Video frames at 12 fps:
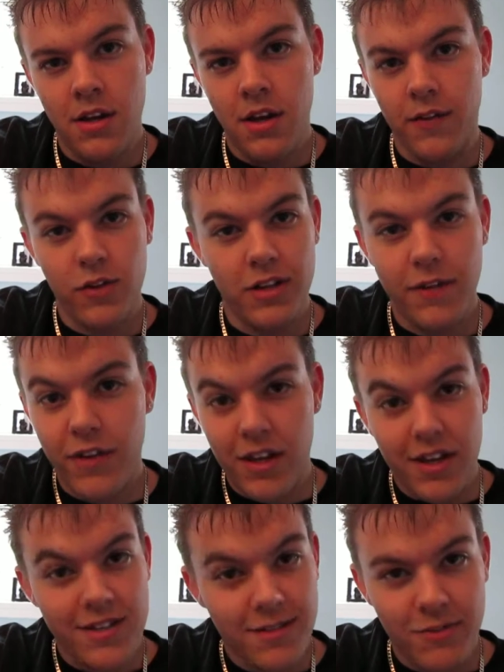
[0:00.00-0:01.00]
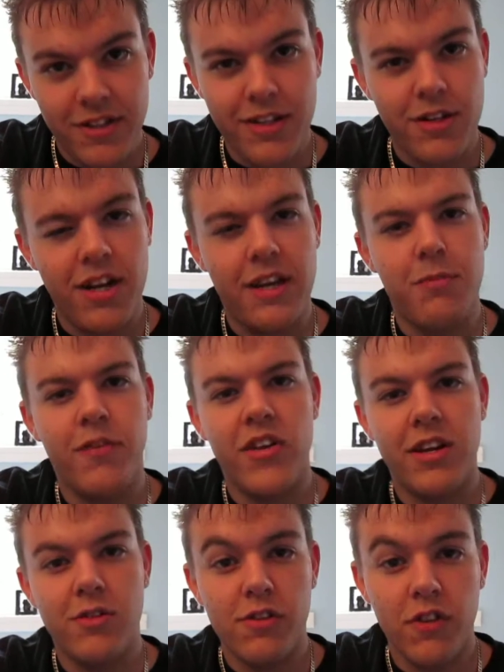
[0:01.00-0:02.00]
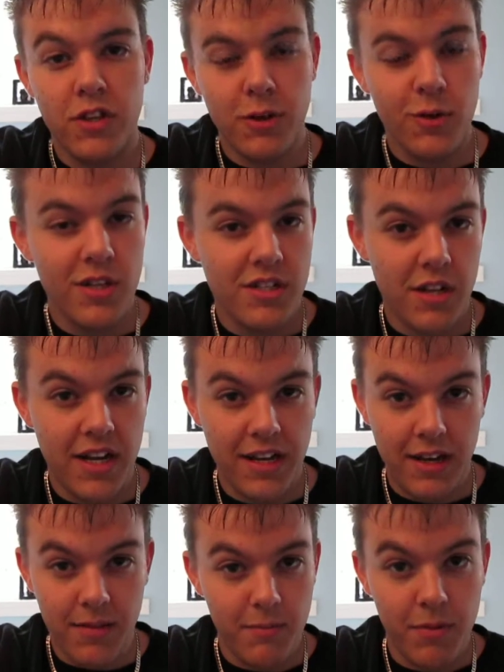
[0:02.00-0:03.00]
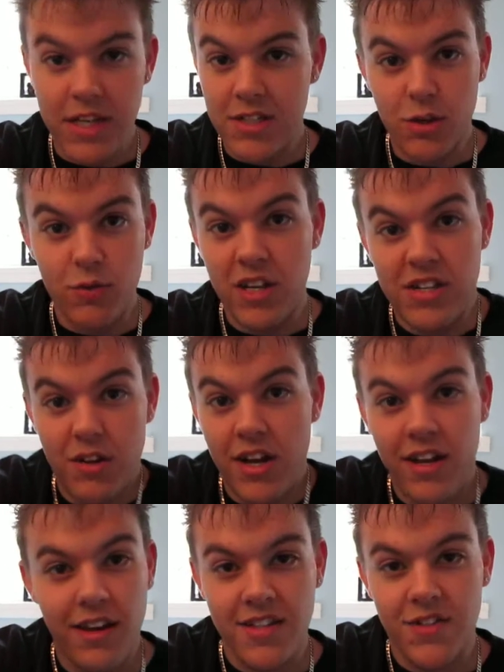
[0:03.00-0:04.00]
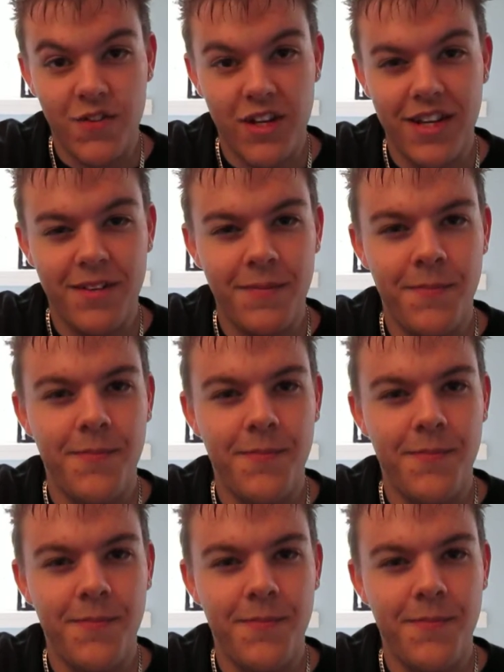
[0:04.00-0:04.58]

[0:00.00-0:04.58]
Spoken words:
I've got nothing against someone disliking my videos. If you do dislike it, please do dislike it. It's fine.